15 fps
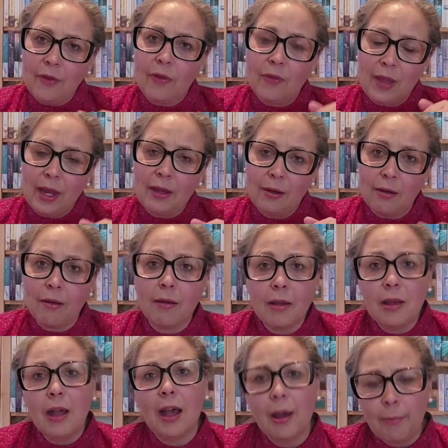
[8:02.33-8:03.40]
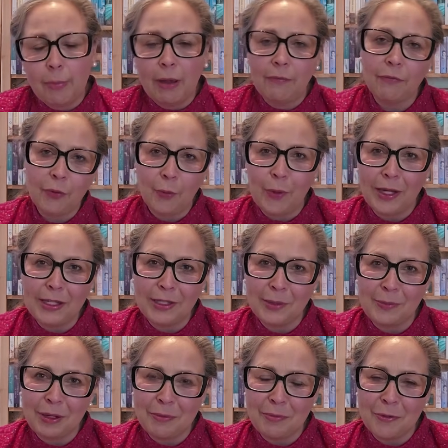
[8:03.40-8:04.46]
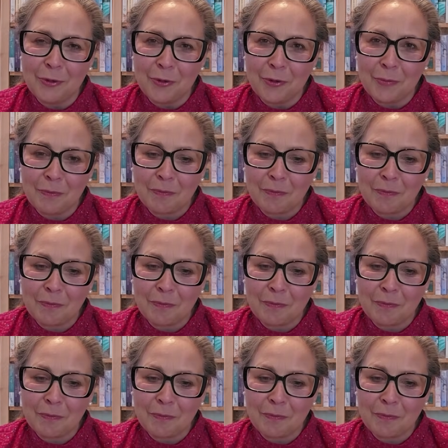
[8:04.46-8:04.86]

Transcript: than above the waist a bit more.